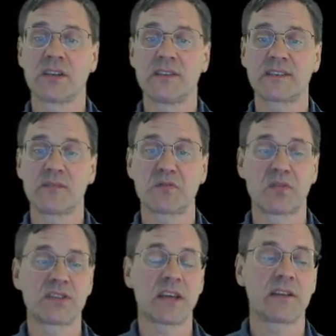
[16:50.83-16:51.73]
and this seems
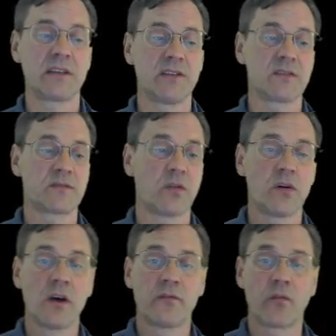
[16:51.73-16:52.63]
particularly
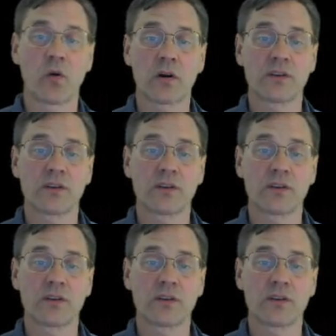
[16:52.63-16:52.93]
useful for